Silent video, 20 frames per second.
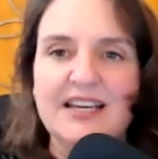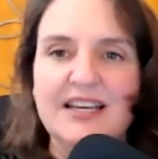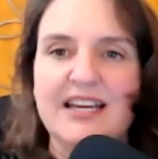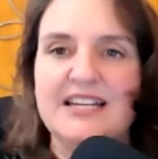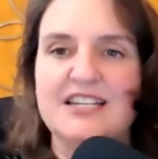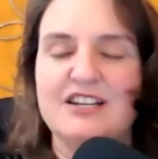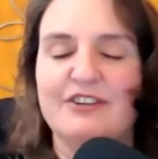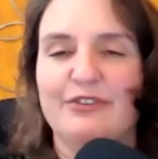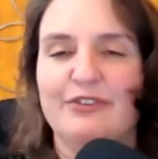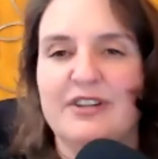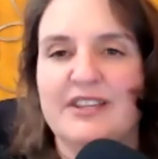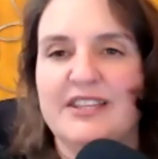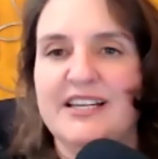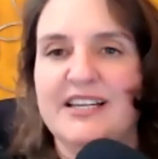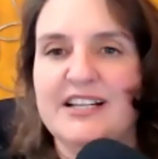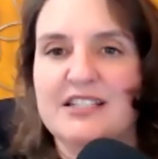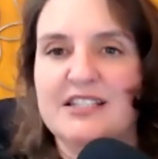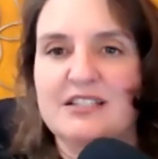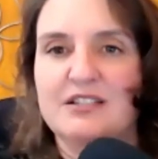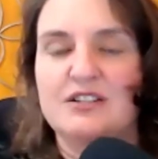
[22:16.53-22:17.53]
and different
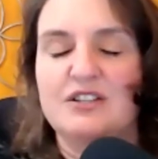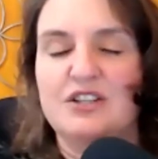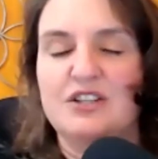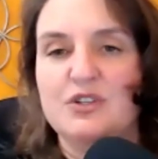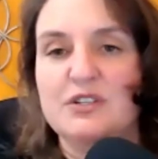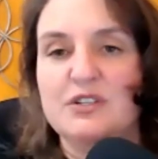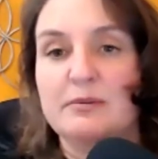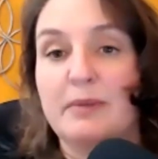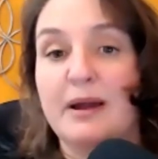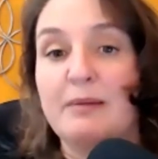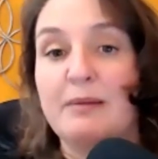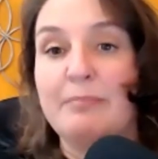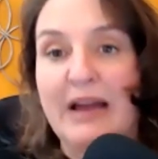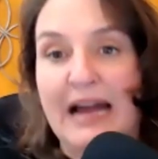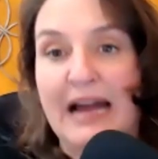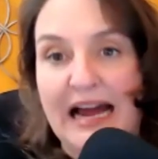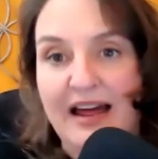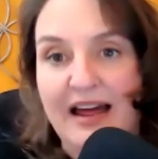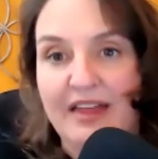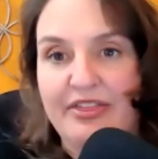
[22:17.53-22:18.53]
things to use in my
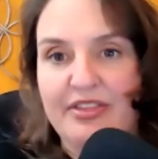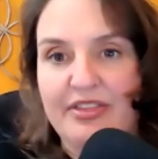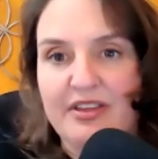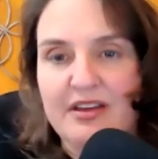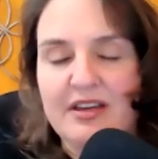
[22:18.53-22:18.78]
bath.